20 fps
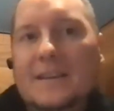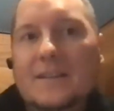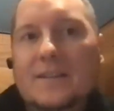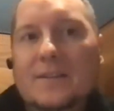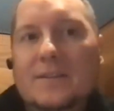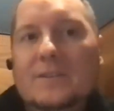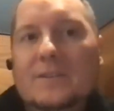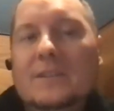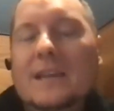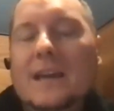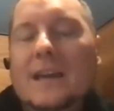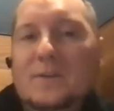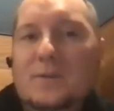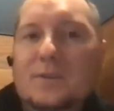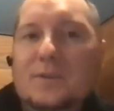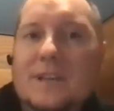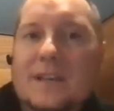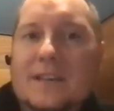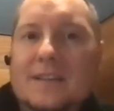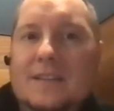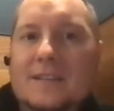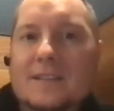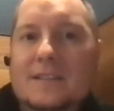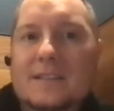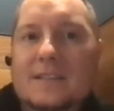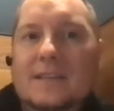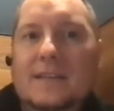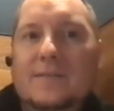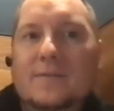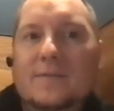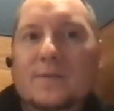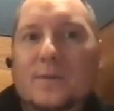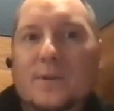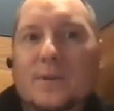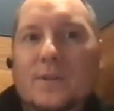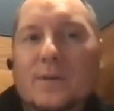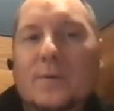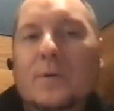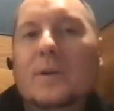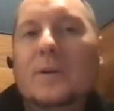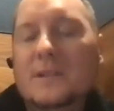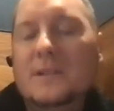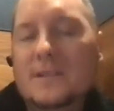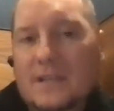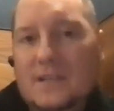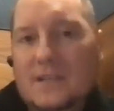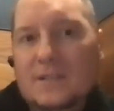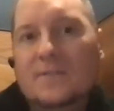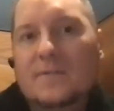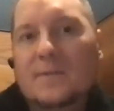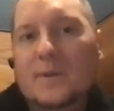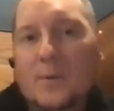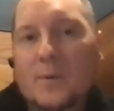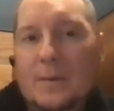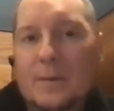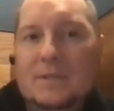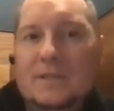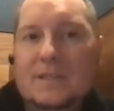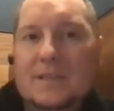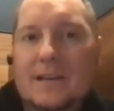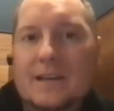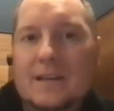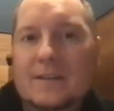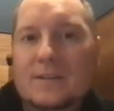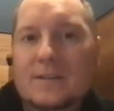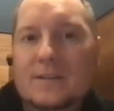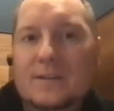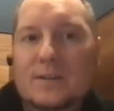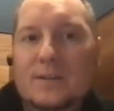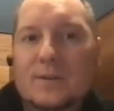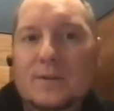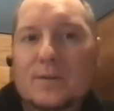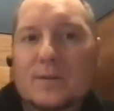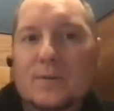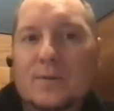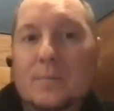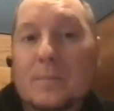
there's a natural tendency for the organization of your website to